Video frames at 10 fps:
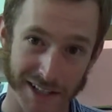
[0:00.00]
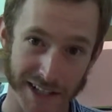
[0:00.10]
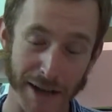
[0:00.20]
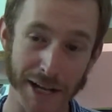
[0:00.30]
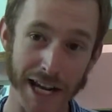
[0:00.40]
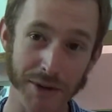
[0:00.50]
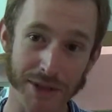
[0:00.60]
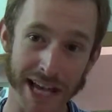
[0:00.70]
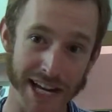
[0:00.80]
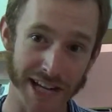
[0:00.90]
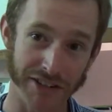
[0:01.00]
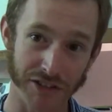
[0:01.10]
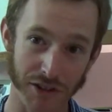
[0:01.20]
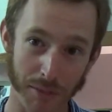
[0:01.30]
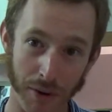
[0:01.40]
I know at that
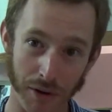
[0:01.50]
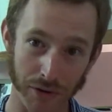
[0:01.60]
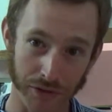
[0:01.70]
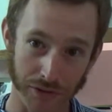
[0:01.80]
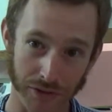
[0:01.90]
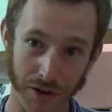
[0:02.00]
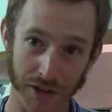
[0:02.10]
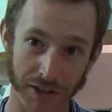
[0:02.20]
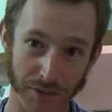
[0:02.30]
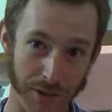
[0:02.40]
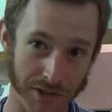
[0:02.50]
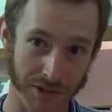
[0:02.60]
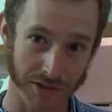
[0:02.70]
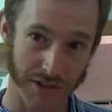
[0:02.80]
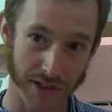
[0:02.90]
age your balls aren't as
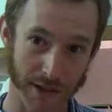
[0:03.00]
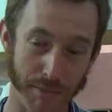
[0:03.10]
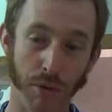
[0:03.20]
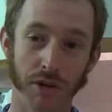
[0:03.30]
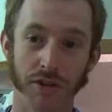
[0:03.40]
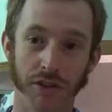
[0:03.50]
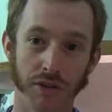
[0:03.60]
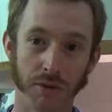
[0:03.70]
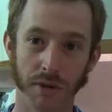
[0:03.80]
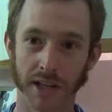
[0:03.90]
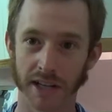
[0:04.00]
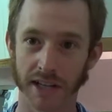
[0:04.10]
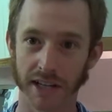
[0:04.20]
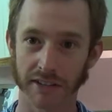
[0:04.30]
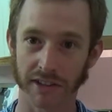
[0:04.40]
much important to you
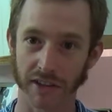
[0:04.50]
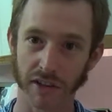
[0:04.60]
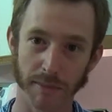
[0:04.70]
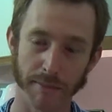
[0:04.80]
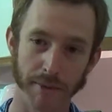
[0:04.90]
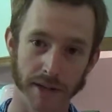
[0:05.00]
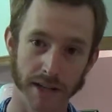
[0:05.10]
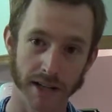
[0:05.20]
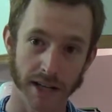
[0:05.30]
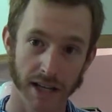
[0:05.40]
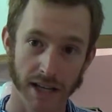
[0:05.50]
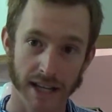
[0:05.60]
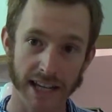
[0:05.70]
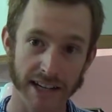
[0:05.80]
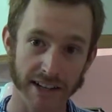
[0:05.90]
as they could have been, but
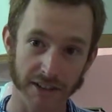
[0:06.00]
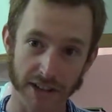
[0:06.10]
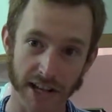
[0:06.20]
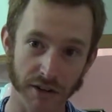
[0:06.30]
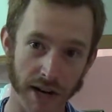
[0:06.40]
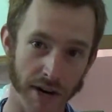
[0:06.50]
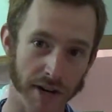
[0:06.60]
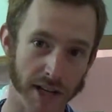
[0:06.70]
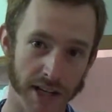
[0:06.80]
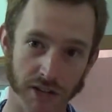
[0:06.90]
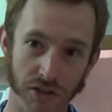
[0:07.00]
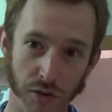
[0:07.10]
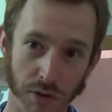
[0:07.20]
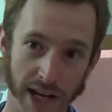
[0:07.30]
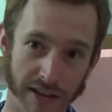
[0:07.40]
that's a tender area, and you
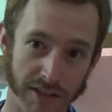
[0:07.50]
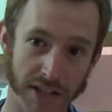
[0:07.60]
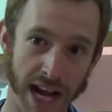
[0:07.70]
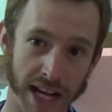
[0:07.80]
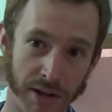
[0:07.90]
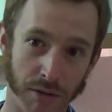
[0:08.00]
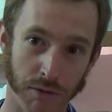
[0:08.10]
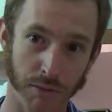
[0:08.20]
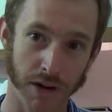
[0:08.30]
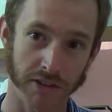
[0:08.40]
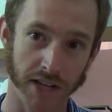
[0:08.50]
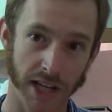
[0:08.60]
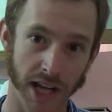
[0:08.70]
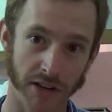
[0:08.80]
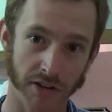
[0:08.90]
don't want to have to die with
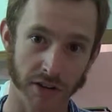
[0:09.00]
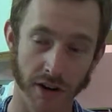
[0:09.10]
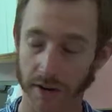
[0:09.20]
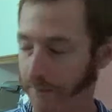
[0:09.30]
prostate cancer.